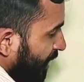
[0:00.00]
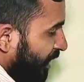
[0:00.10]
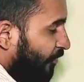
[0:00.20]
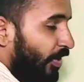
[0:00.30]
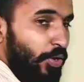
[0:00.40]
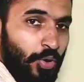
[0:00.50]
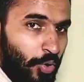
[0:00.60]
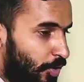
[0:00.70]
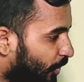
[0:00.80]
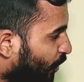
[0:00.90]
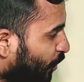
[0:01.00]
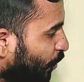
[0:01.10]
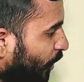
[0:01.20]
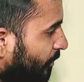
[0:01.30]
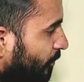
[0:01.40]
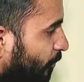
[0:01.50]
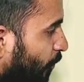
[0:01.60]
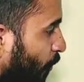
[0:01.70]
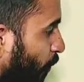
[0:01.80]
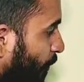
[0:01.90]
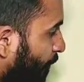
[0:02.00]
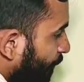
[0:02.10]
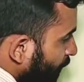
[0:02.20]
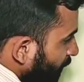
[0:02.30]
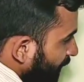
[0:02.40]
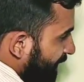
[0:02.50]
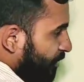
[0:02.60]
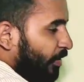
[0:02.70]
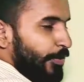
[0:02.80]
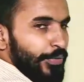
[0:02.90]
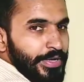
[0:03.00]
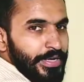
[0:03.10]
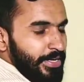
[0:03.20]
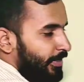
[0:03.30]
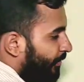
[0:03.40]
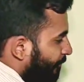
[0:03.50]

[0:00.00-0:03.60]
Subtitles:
if I call tool number 4, it will rotate